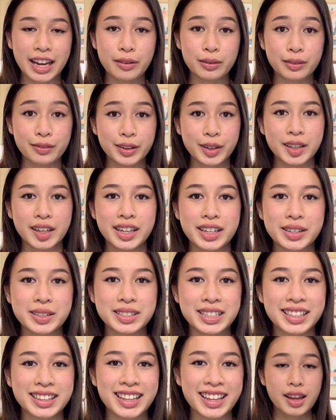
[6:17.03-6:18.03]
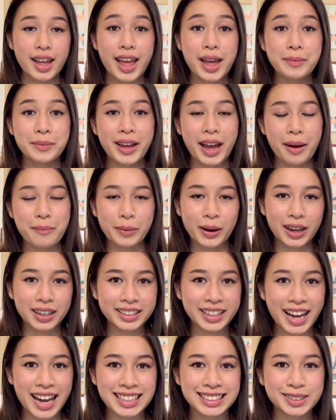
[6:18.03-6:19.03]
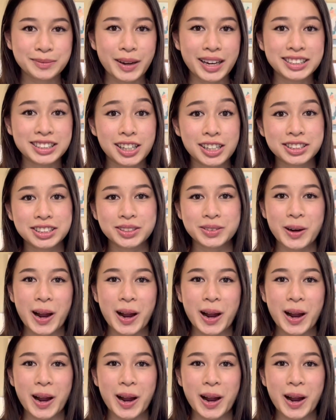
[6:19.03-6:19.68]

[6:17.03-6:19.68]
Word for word: reviewed it using the MCAT podcast by Dr.